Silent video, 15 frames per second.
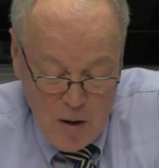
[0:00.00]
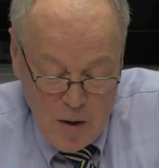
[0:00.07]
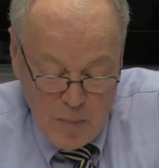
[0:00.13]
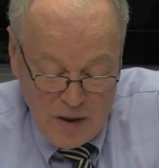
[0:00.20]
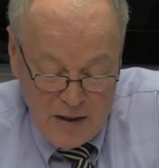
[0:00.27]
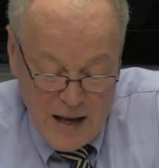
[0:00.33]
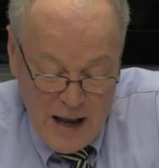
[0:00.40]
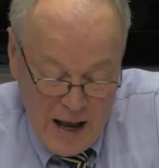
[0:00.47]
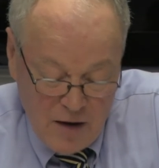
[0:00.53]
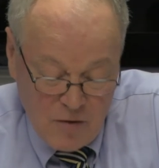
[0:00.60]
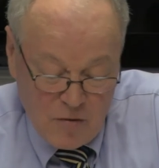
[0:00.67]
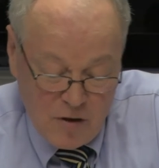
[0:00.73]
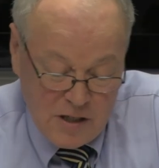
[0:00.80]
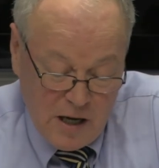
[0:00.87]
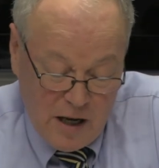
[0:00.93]
But the end
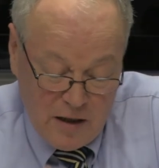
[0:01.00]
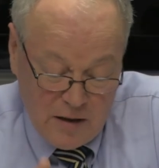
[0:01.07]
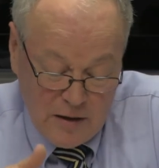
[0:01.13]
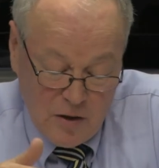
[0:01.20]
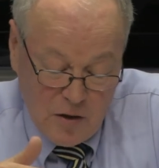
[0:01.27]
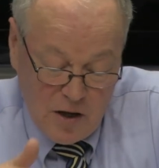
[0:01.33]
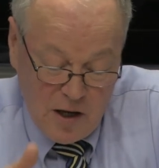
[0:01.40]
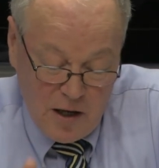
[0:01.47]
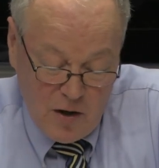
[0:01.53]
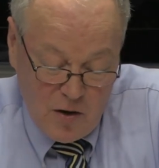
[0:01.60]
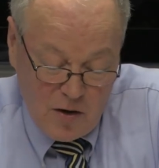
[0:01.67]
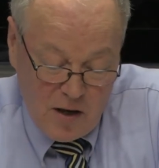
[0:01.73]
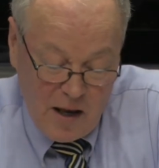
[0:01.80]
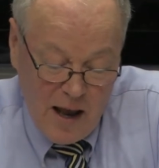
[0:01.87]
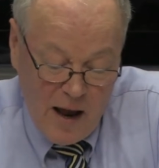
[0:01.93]
result,
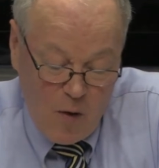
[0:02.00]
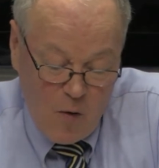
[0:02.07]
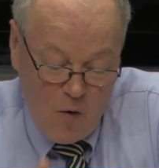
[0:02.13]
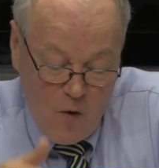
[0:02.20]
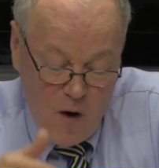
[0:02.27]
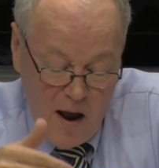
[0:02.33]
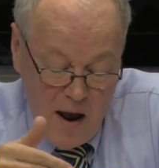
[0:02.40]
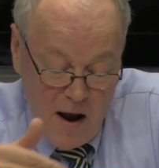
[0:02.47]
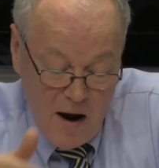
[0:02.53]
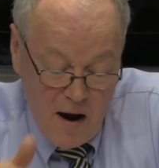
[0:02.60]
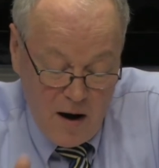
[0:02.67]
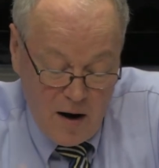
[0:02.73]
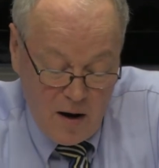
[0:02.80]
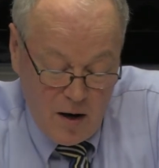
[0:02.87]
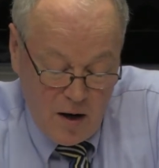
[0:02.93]
looking at
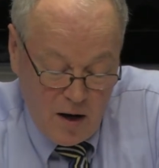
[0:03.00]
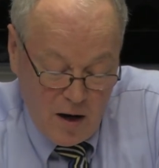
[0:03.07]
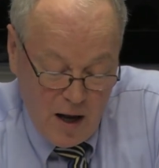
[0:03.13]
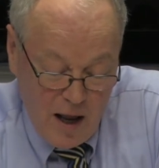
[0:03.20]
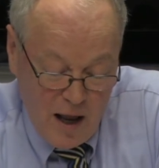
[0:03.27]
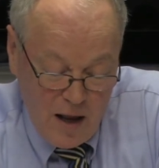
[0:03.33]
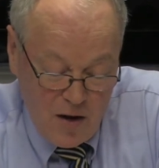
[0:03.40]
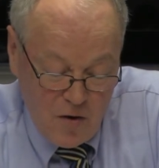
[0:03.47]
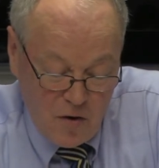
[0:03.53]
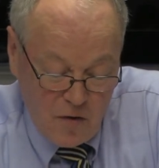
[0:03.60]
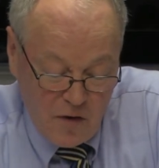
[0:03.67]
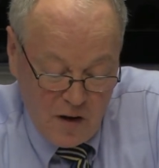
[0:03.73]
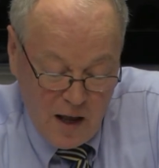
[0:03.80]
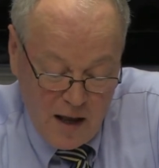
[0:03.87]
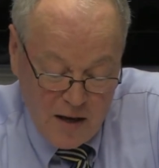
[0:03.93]
where
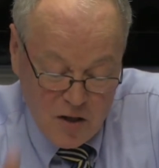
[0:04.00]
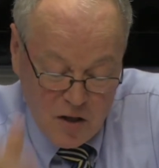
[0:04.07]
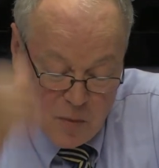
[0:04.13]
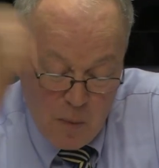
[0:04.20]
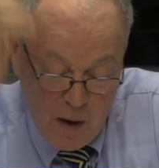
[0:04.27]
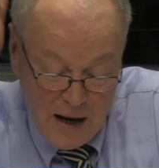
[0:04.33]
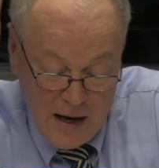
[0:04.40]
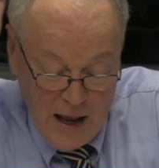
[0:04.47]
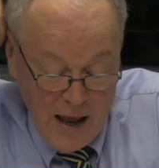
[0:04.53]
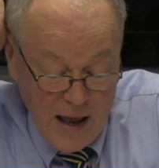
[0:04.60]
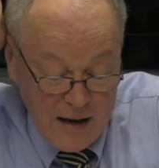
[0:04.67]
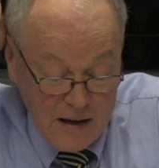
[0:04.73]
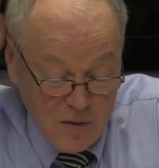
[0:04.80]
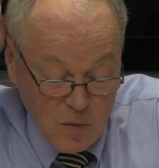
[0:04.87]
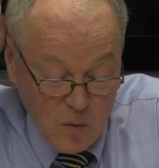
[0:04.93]
unification might
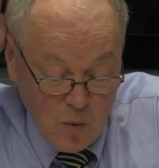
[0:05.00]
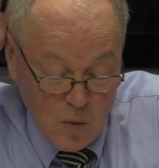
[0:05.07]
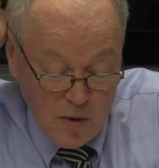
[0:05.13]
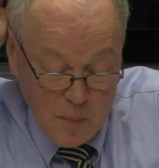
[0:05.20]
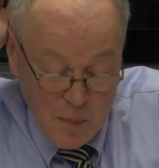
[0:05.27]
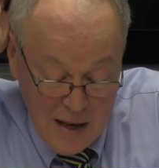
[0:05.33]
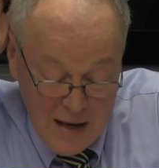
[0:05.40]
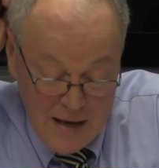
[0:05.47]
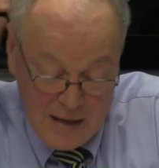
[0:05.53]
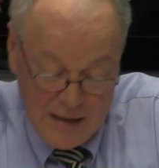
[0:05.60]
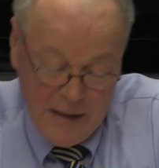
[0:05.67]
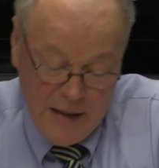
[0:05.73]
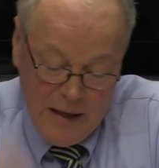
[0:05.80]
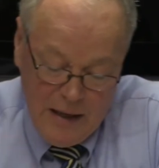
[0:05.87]
end, would mean